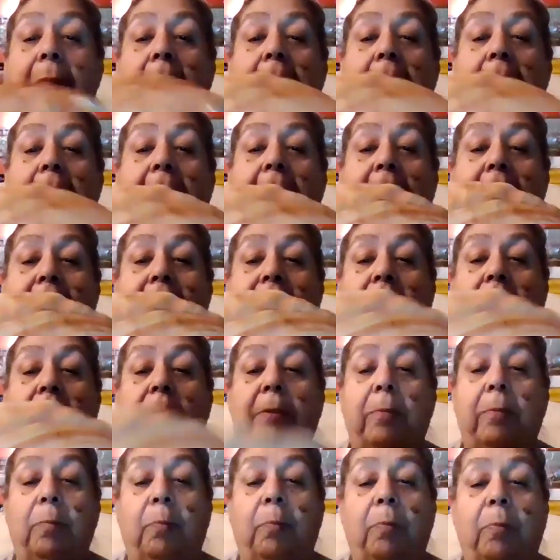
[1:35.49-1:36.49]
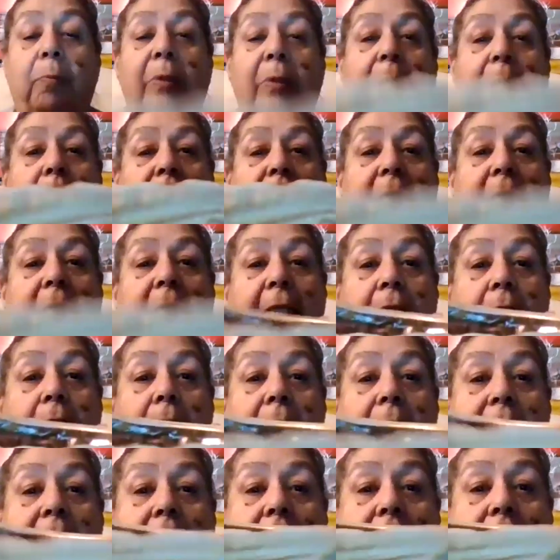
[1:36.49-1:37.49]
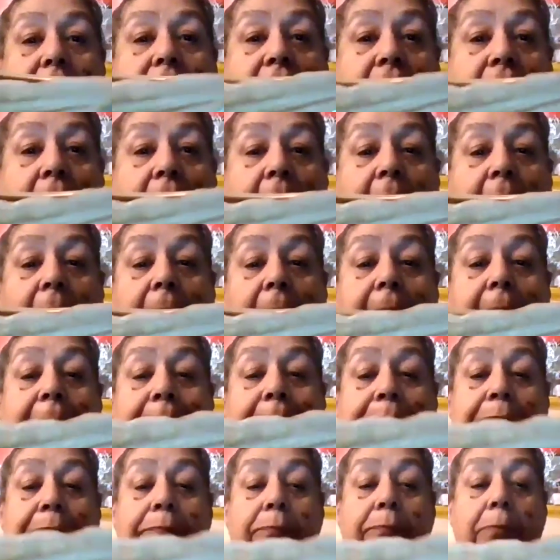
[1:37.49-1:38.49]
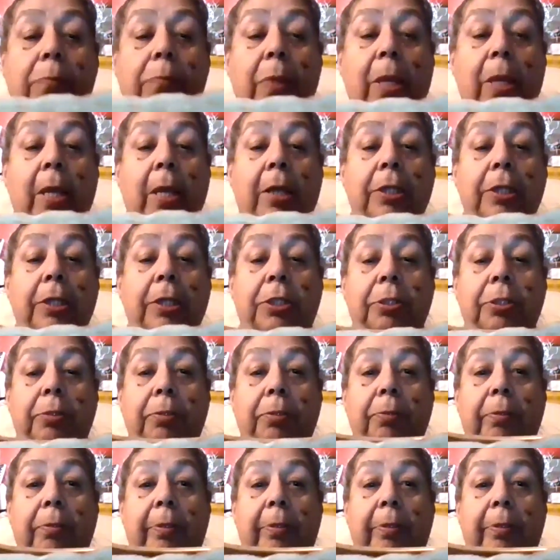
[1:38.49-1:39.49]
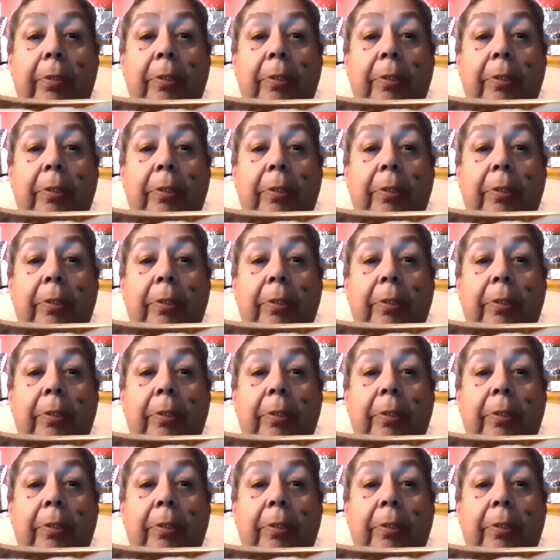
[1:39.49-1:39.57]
And so we would have used this shell to